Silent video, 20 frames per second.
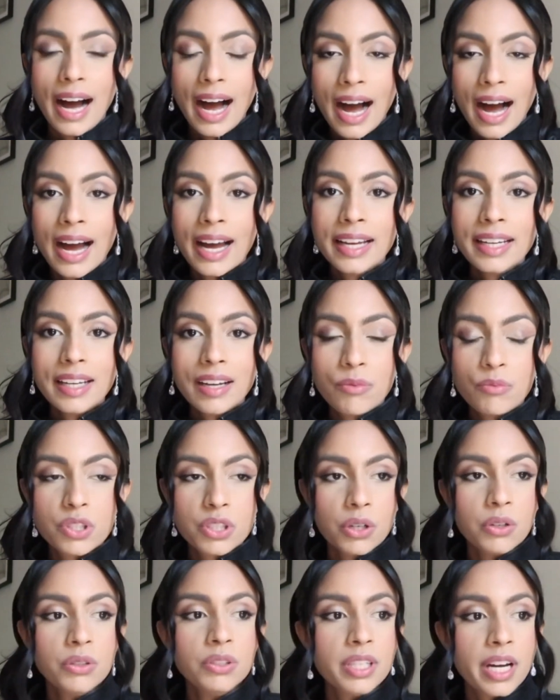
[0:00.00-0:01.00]
I am
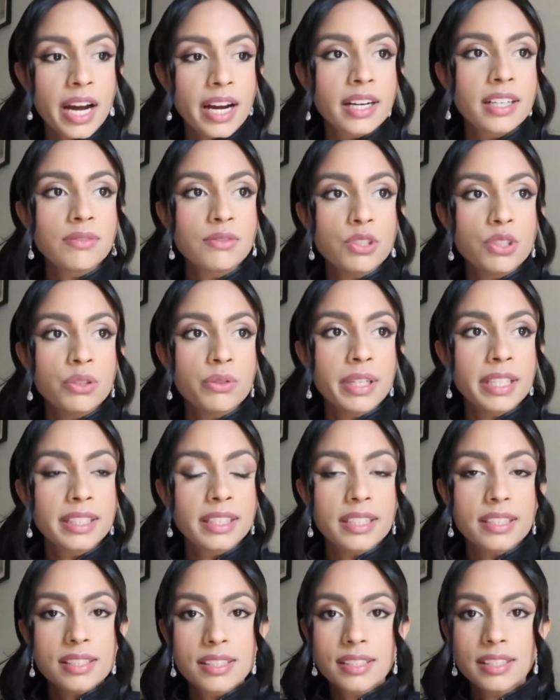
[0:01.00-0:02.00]
so tired of doing
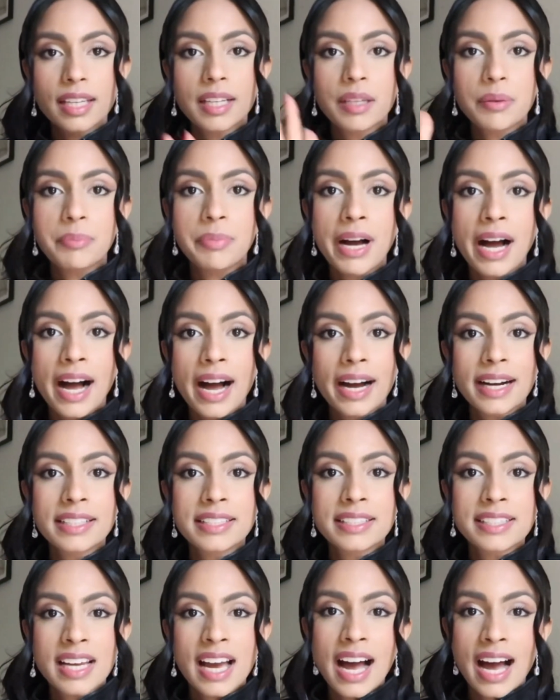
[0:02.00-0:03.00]
the slick
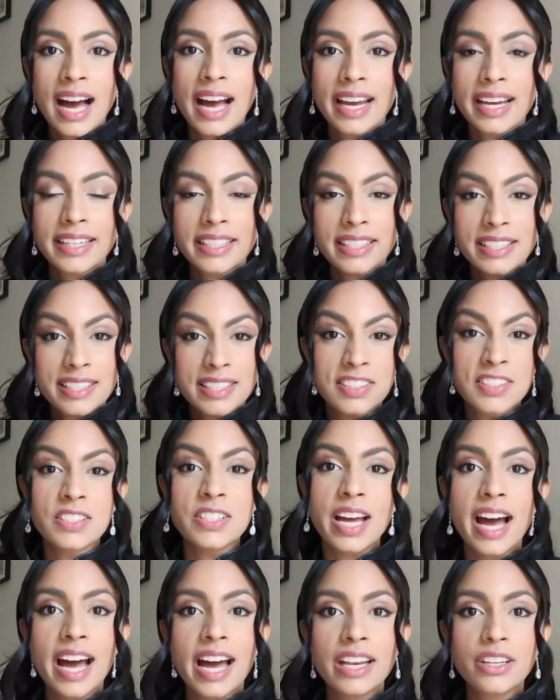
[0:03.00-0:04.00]
back, tied,
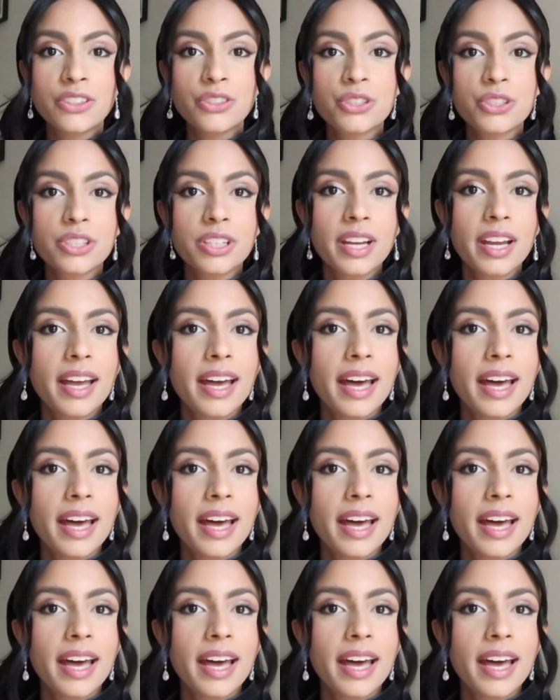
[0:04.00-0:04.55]
snatch.